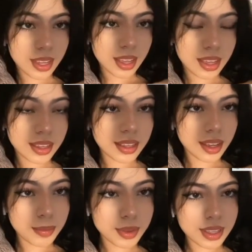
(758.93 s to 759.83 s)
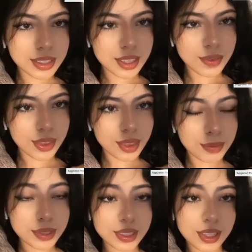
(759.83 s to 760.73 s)
her, my, my sister going to go get
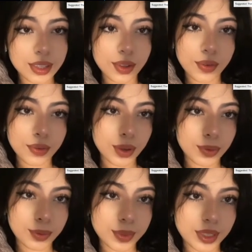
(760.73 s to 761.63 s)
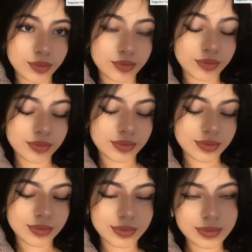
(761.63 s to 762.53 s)
her master's in nursing,
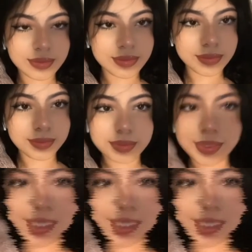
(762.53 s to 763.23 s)
nah, she should just go,